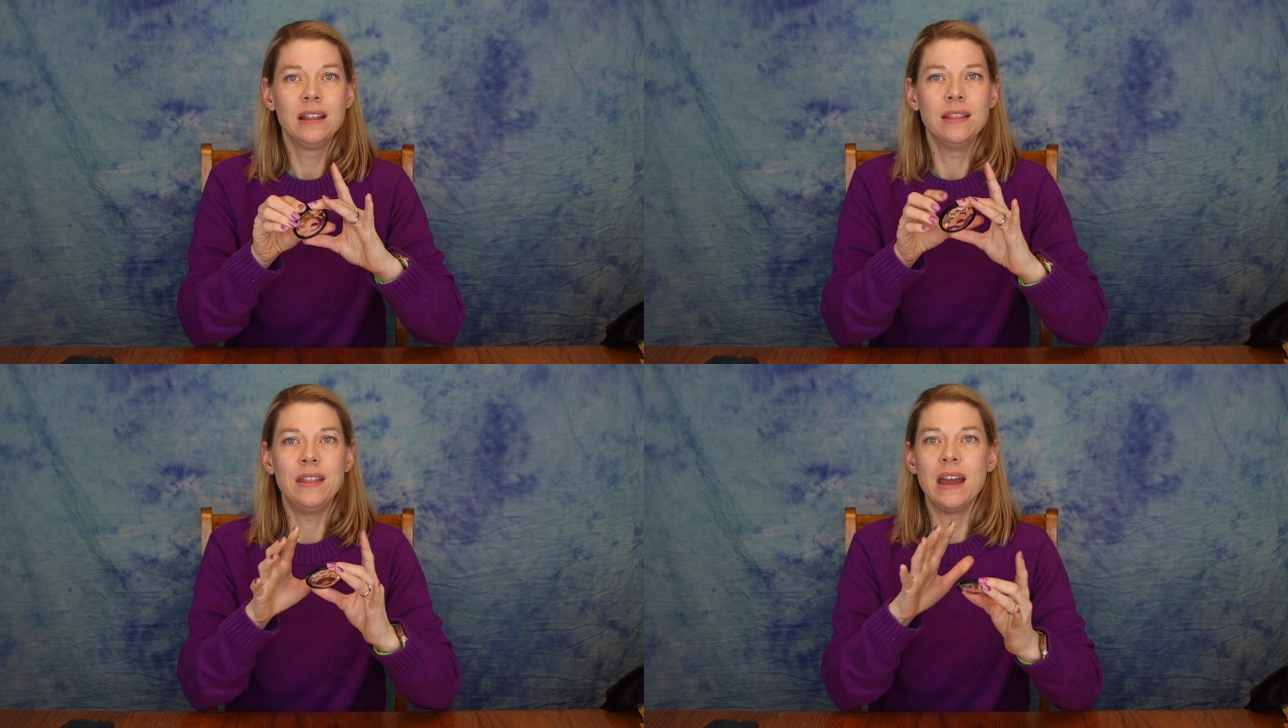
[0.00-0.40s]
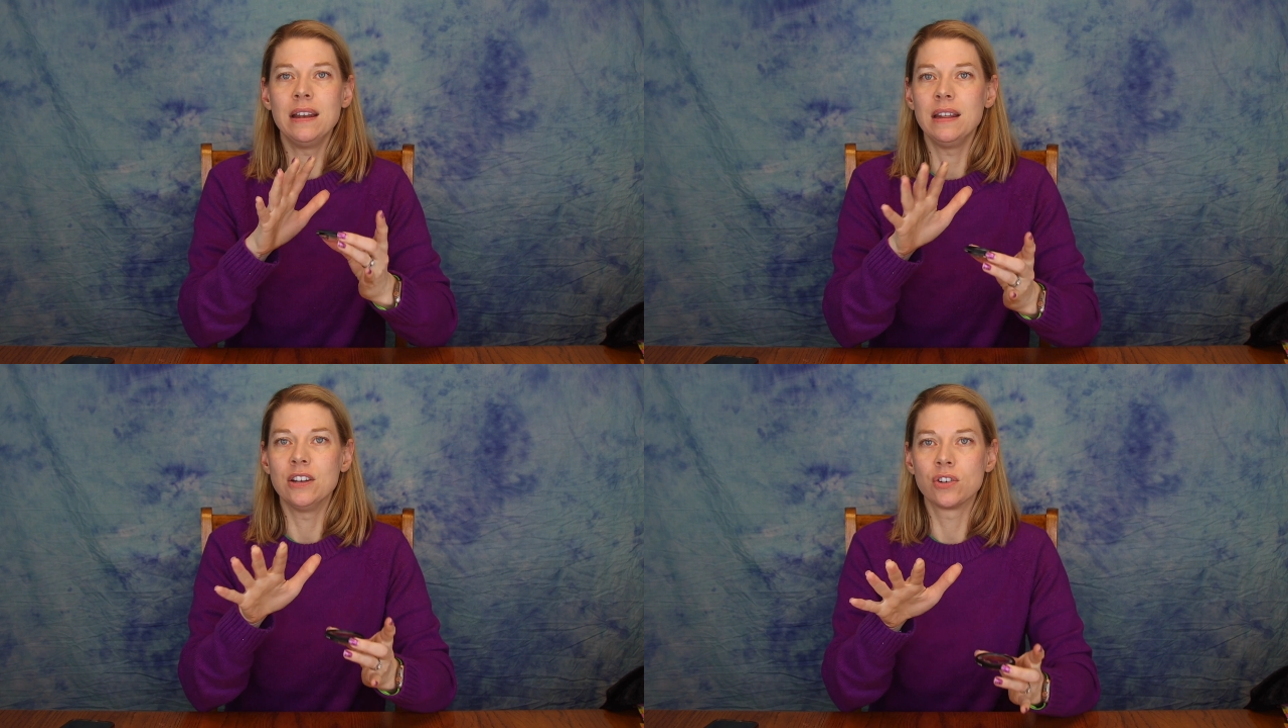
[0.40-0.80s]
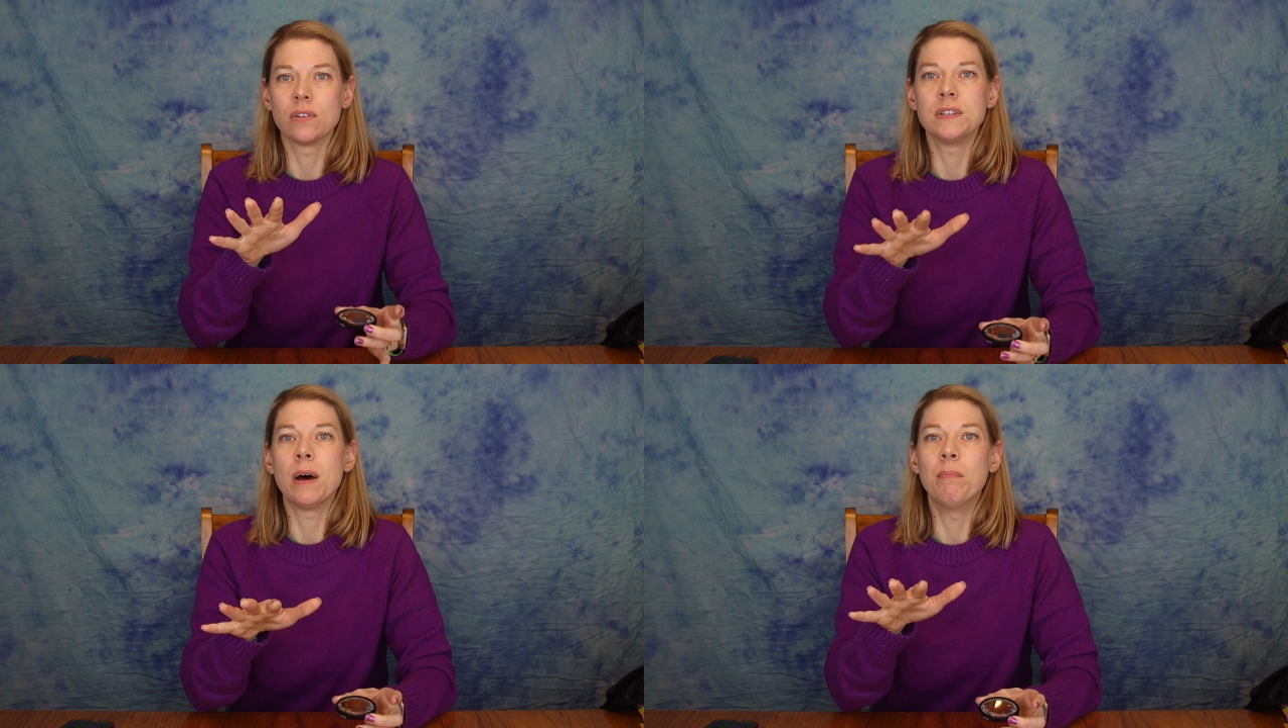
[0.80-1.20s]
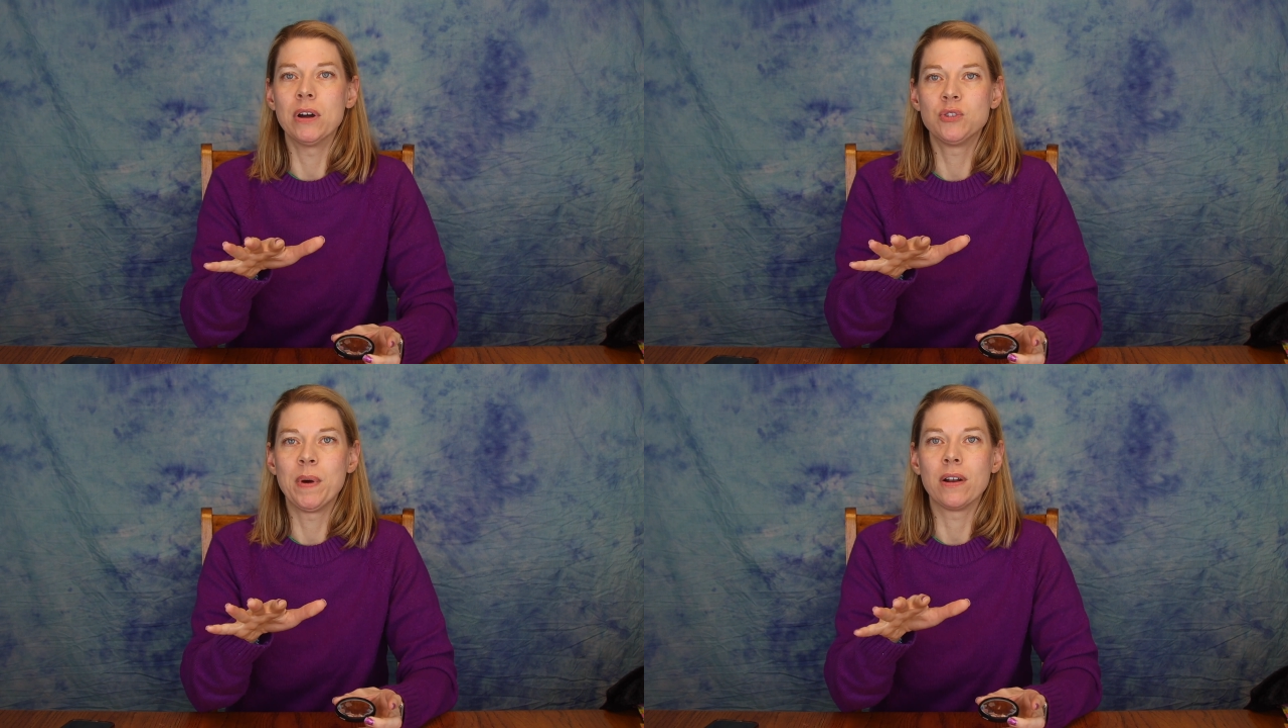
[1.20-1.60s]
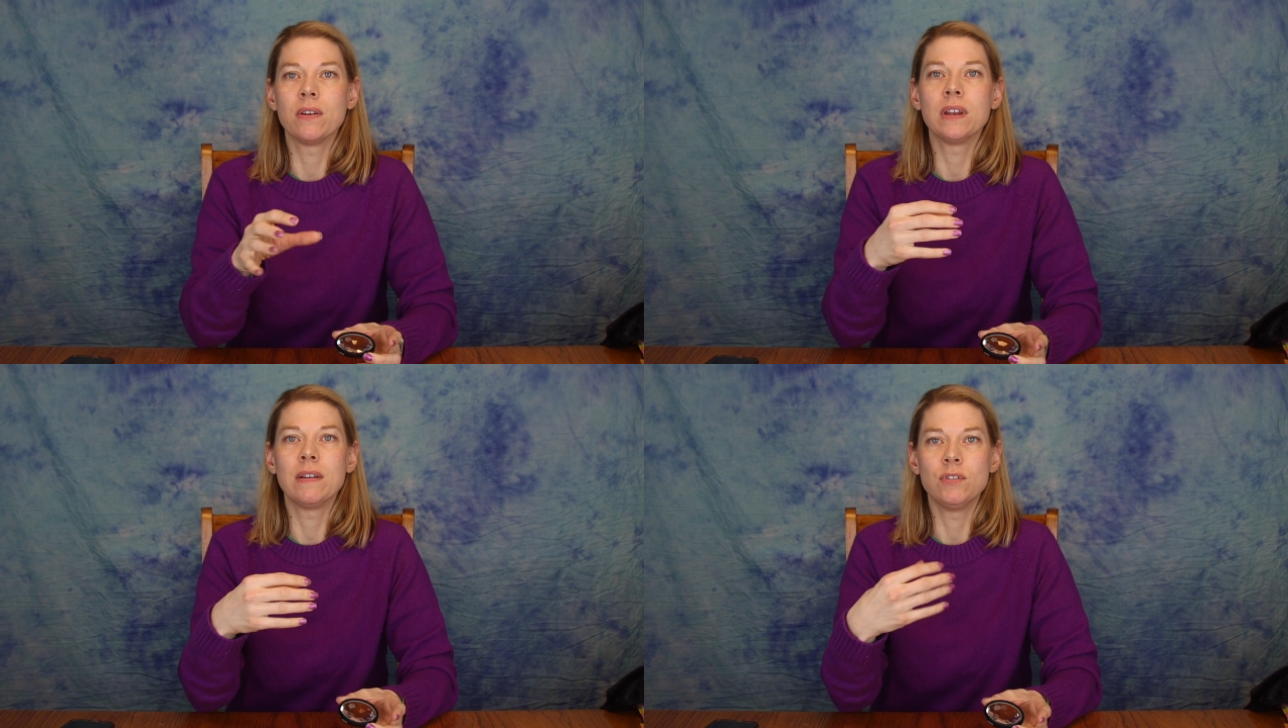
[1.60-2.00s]
then it turns out much
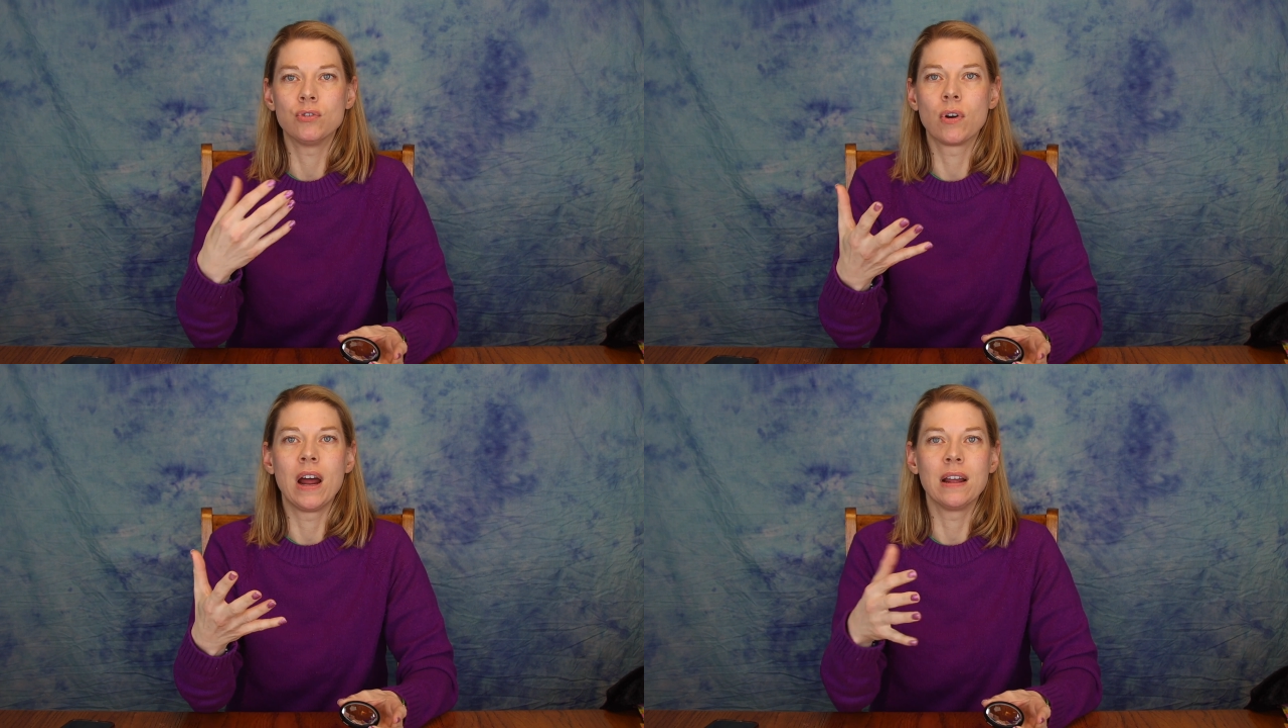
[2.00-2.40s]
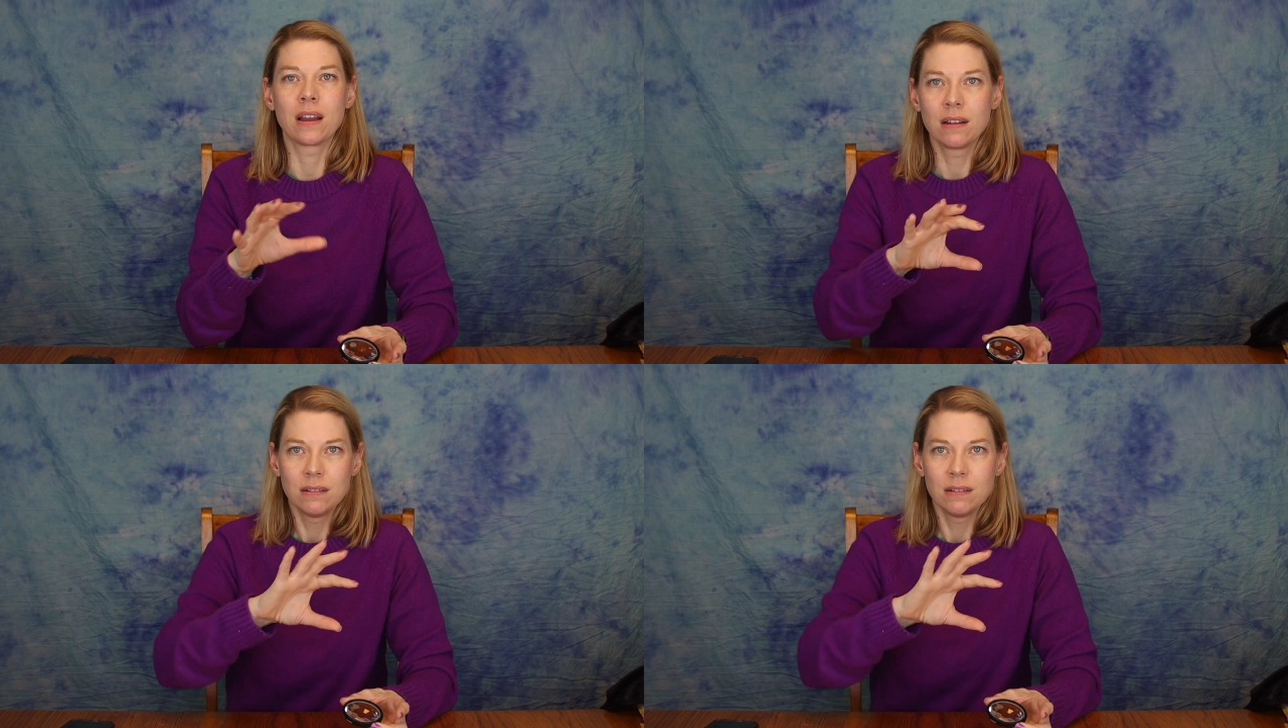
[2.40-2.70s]
better than if you try to